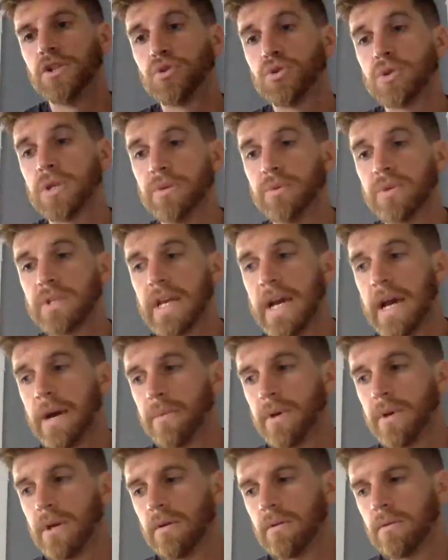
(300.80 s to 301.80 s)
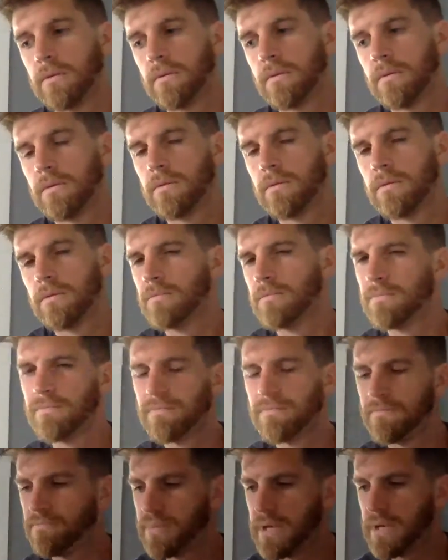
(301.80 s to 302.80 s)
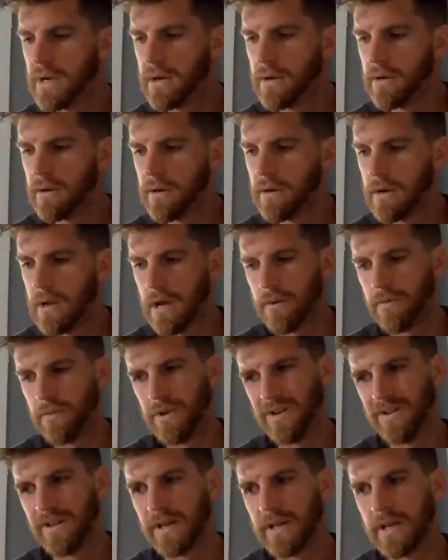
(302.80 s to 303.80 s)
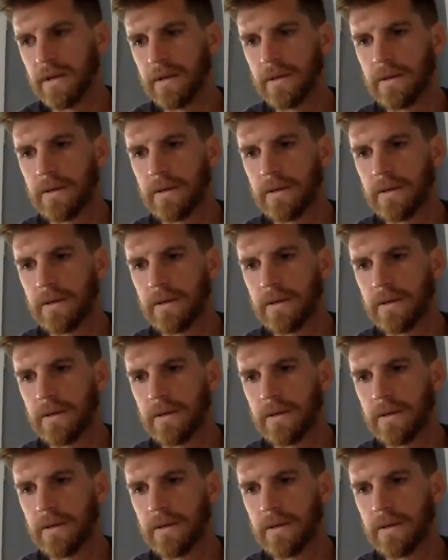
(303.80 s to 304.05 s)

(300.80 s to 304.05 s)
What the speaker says: the tree was happy, but not really.